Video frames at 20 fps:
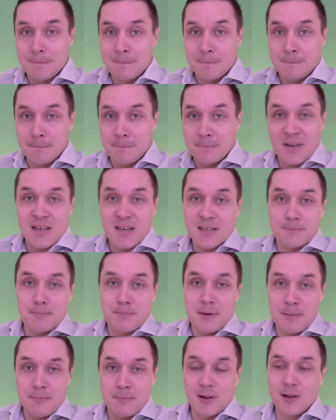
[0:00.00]
Because
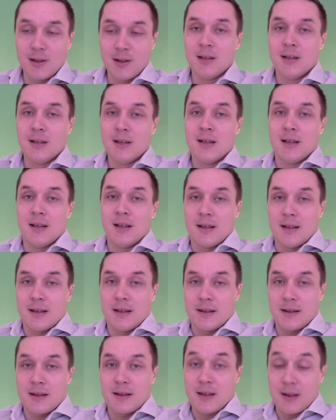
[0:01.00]
people
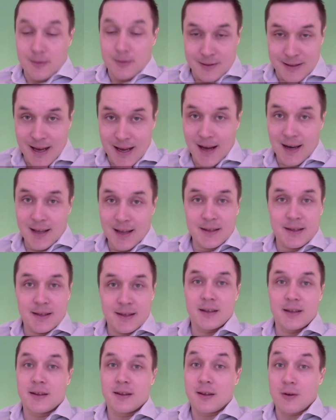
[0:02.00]
that are
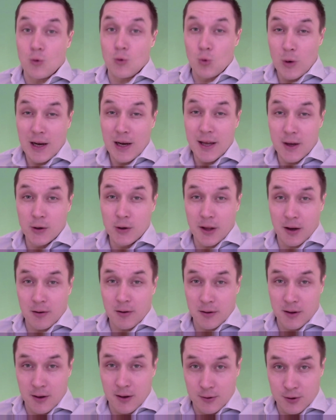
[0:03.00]
talented, they're really good
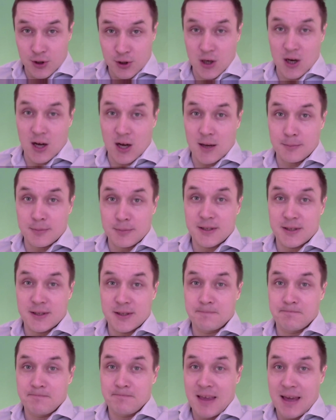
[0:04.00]
at their
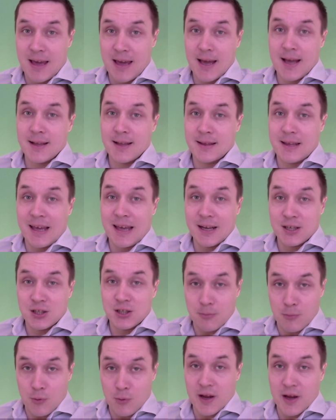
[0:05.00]
jobs, can't catch
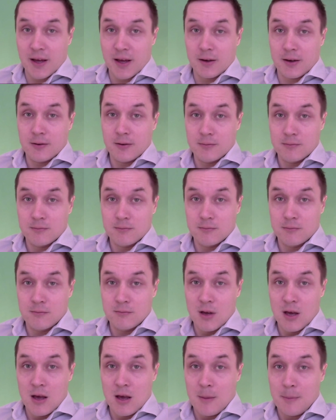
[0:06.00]
a break
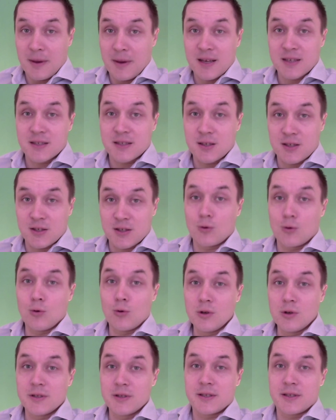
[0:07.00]
because the
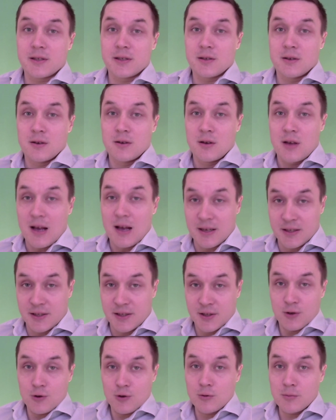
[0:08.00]
schools
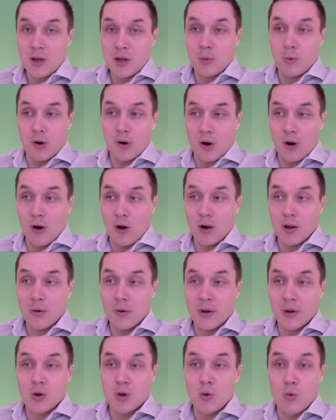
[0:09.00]
assume that we're all
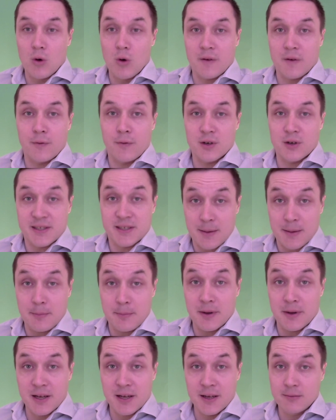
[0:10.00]
going to work for
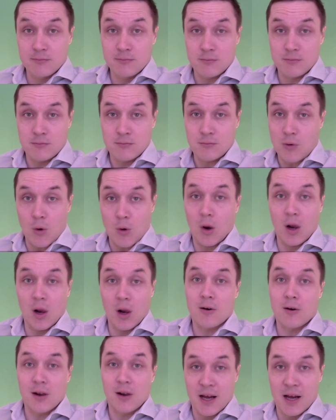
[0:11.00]
somebody all
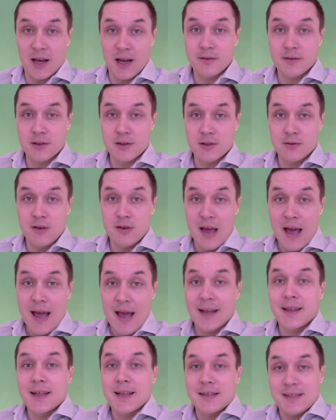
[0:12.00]
our lives
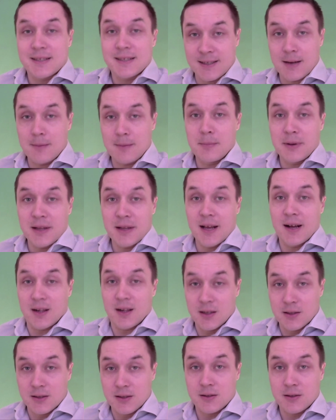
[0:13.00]
and that somebody
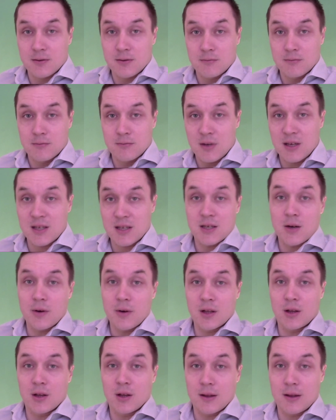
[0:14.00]
else is going
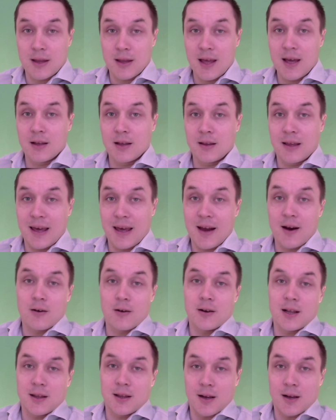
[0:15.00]
to take care
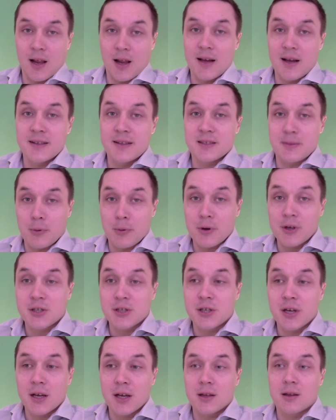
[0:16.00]
that the clients
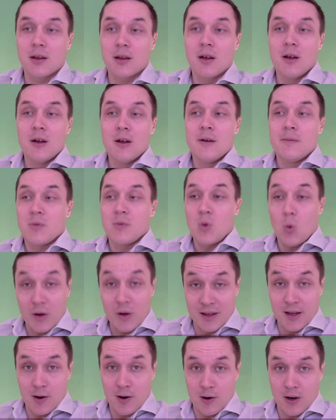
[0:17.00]
appreciate
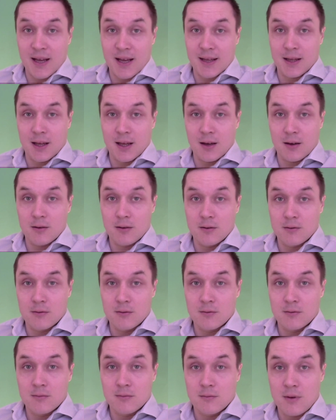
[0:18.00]
what they're getting
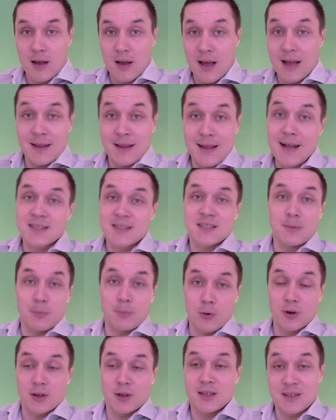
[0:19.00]
and that
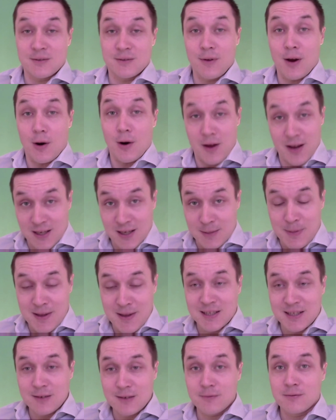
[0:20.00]
support is very
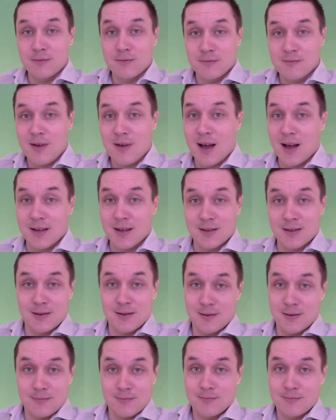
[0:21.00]
expensive as